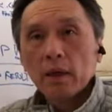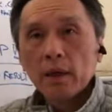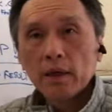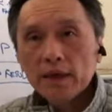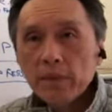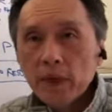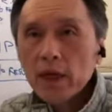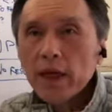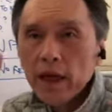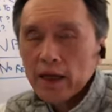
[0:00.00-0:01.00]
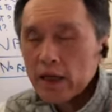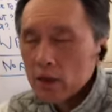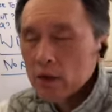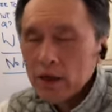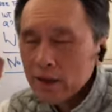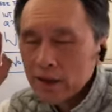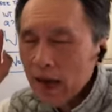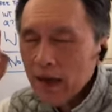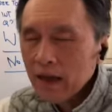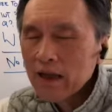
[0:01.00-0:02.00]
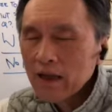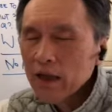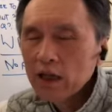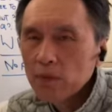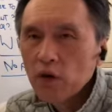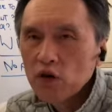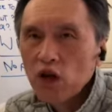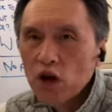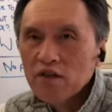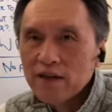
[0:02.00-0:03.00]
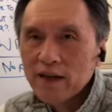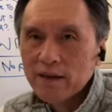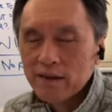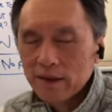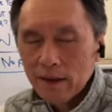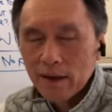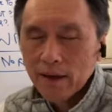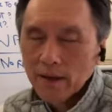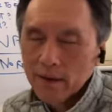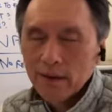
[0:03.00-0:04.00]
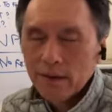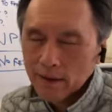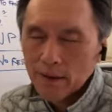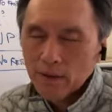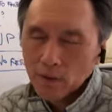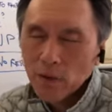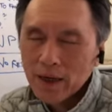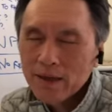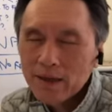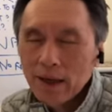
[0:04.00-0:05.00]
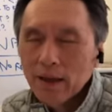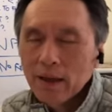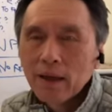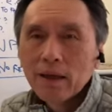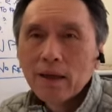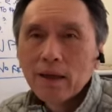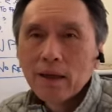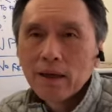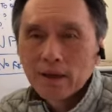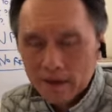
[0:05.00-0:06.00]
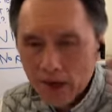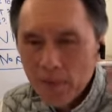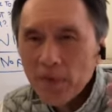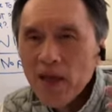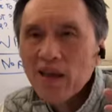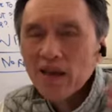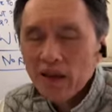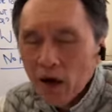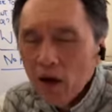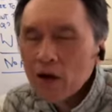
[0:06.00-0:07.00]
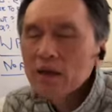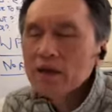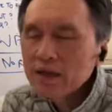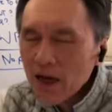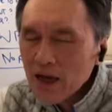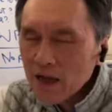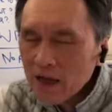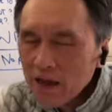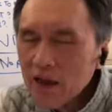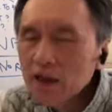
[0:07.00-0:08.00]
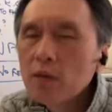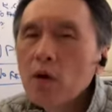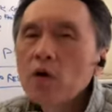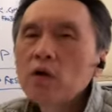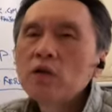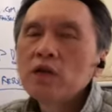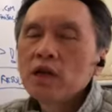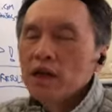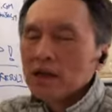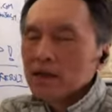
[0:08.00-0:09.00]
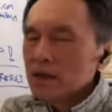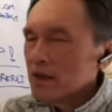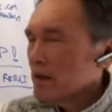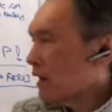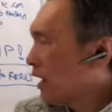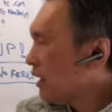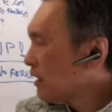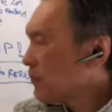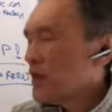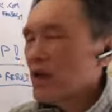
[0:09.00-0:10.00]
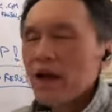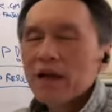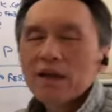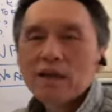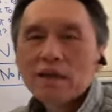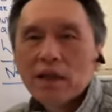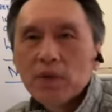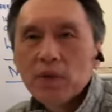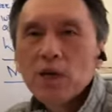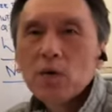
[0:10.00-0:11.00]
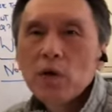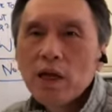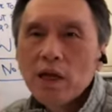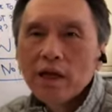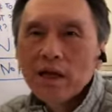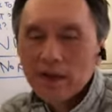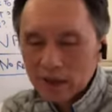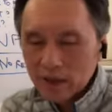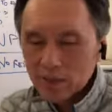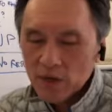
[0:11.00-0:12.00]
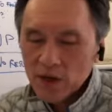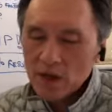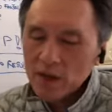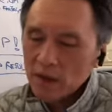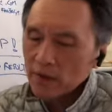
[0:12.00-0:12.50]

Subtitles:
And somebody get into this tucking tailbone nonsense. What is that? Same thing. All this tucking tailbone, this lifting anus, lifting hui ying, it just mean